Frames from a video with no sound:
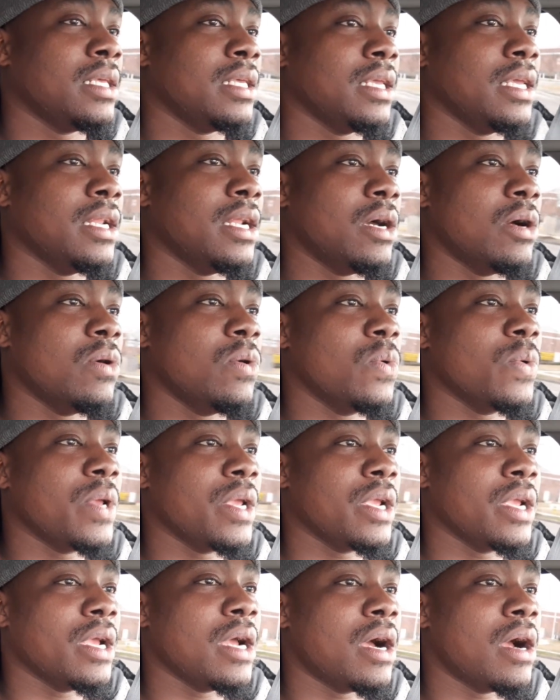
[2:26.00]
you know
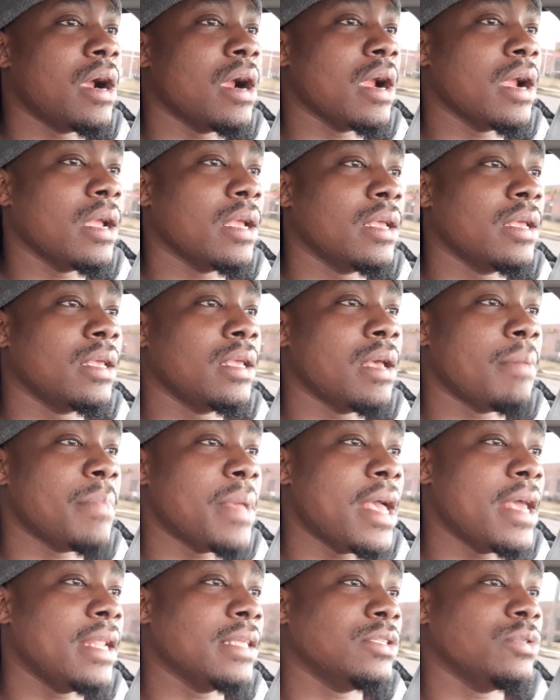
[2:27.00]
we are. I'm
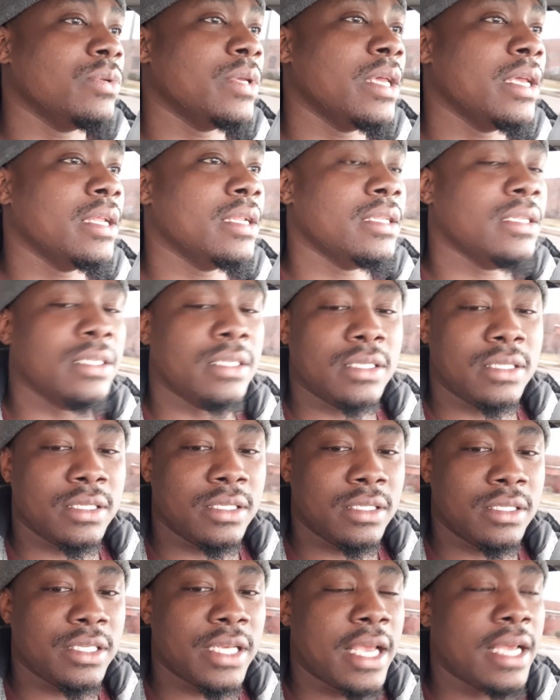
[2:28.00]
headed to get
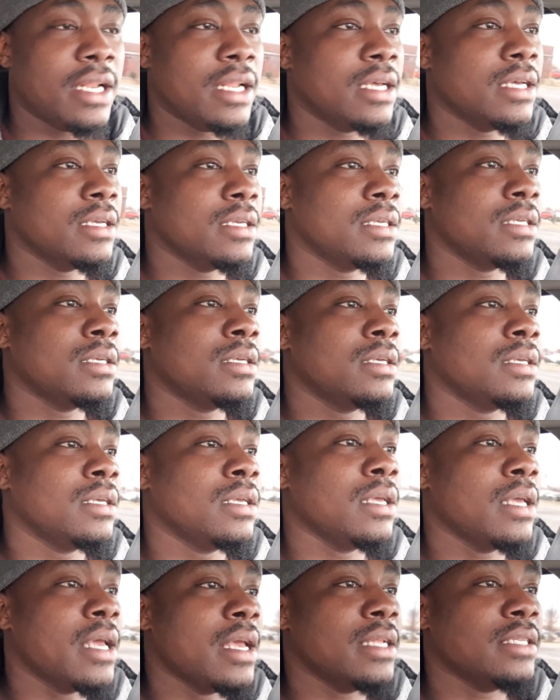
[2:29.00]
Jayla
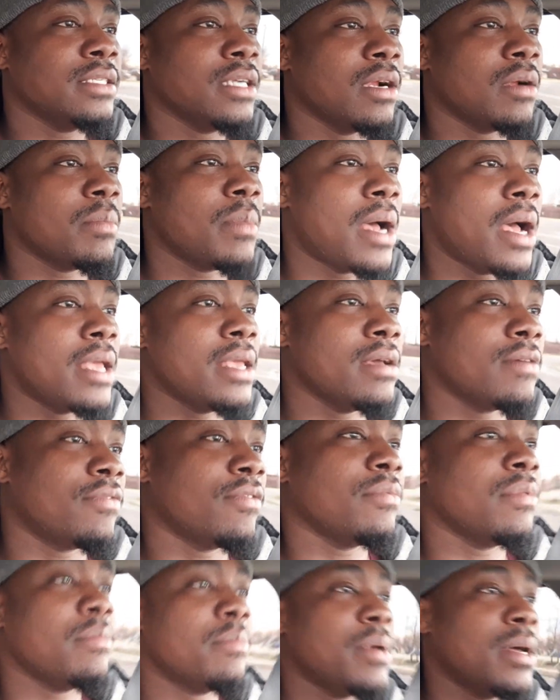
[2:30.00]
and Jeremiah
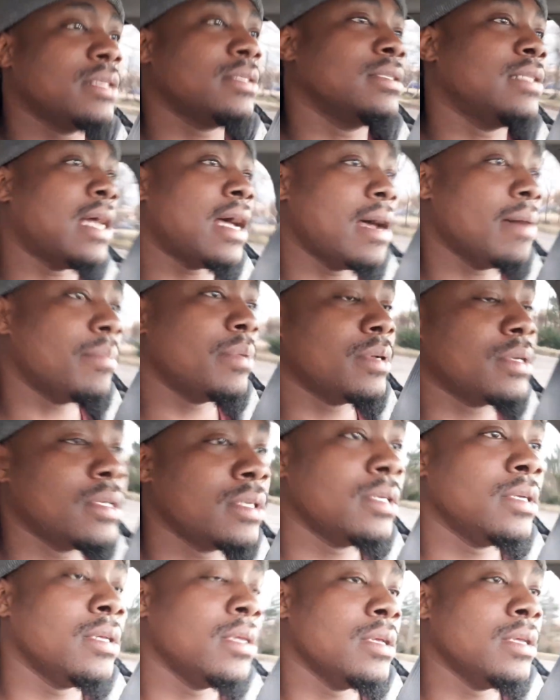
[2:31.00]
from the bus stop.
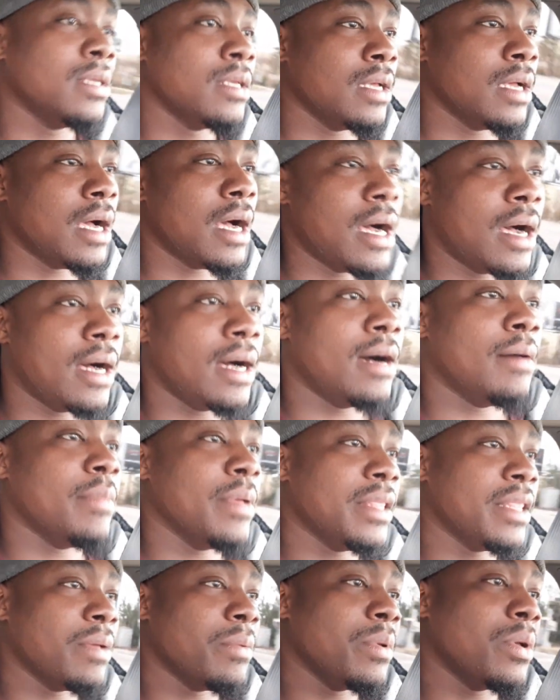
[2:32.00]
Um,
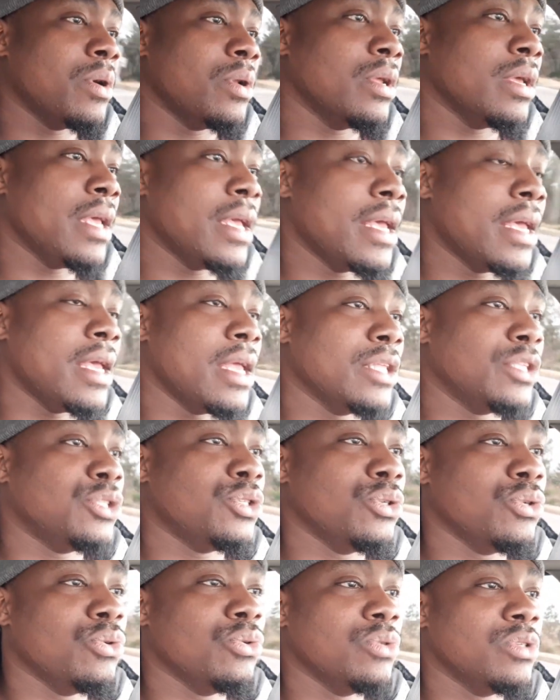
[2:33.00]
and then we're gonna head
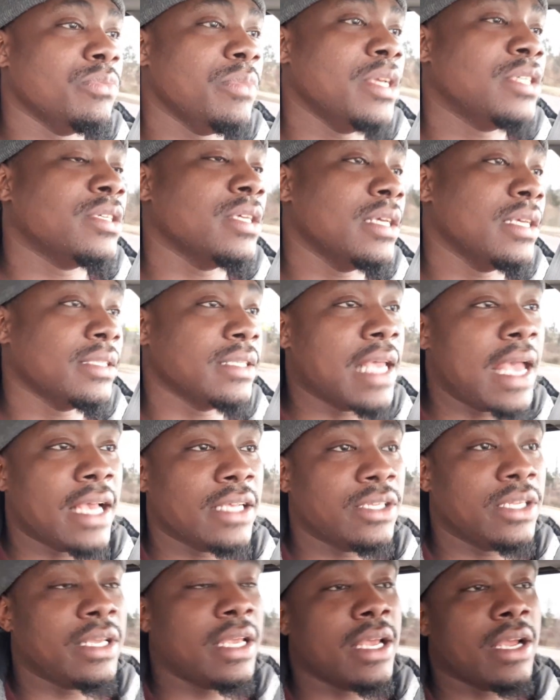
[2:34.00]
to Jamisha is
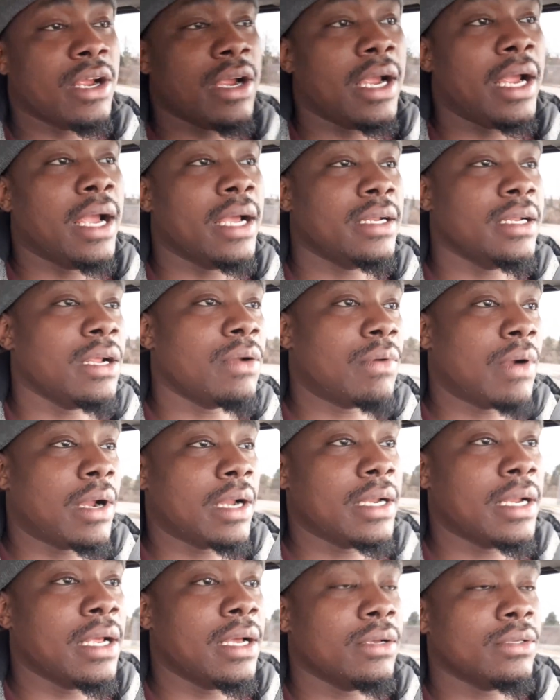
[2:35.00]
actually getting her hair done
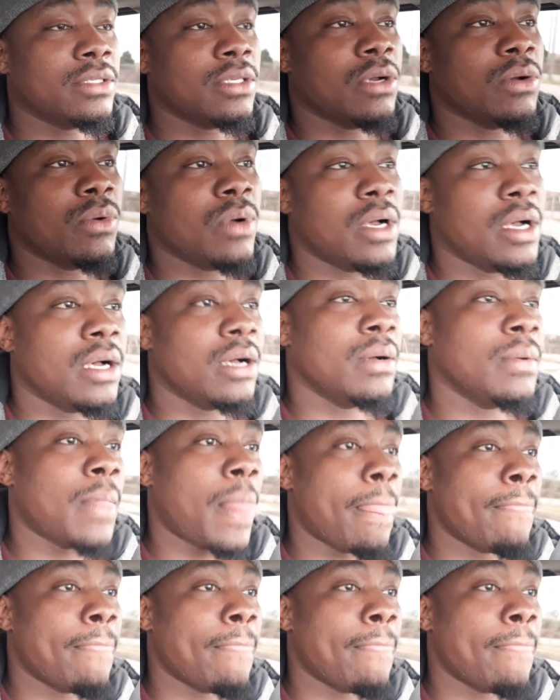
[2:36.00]
right now, so uh,